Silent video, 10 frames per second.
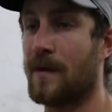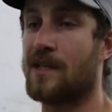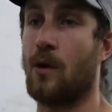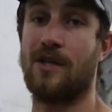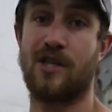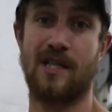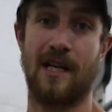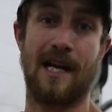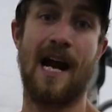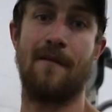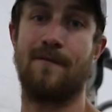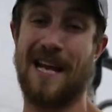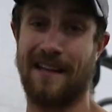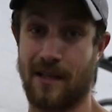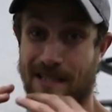So it's just gonna kind of
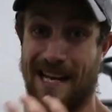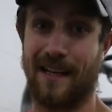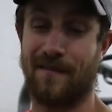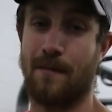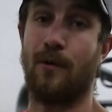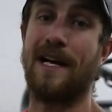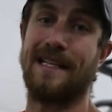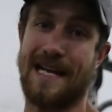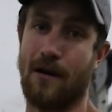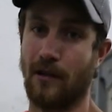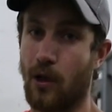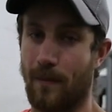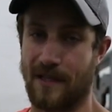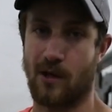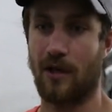take the deadlift and break it down a little
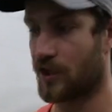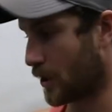bit. So I'll show